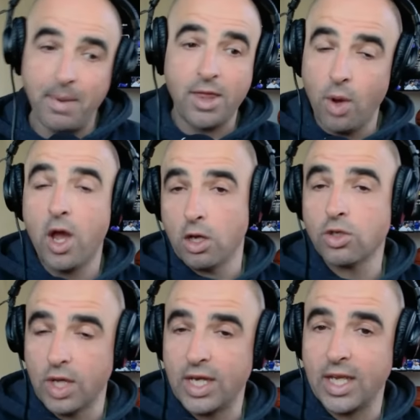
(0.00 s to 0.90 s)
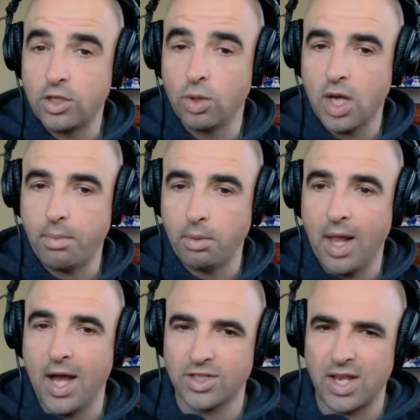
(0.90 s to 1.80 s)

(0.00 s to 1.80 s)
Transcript: By the way, also going to get you a couple blocks.